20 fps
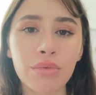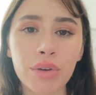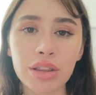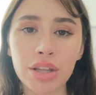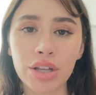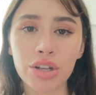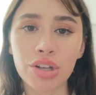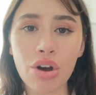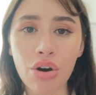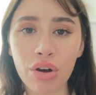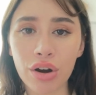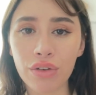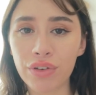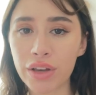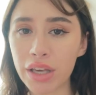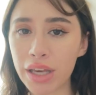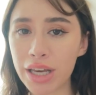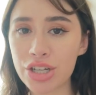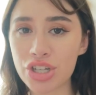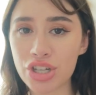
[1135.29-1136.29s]
with the
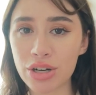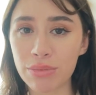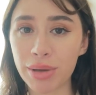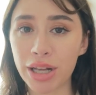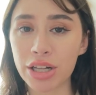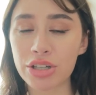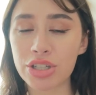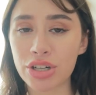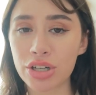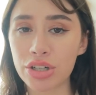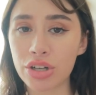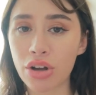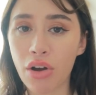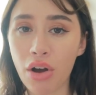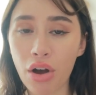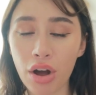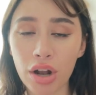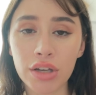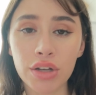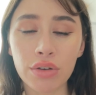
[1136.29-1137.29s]
notification bell turned
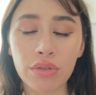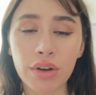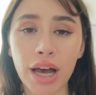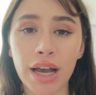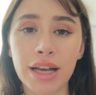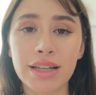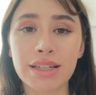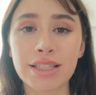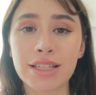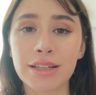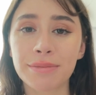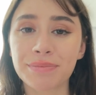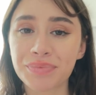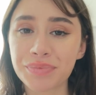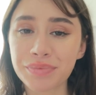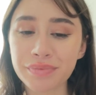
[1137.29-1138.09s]
on, you guys.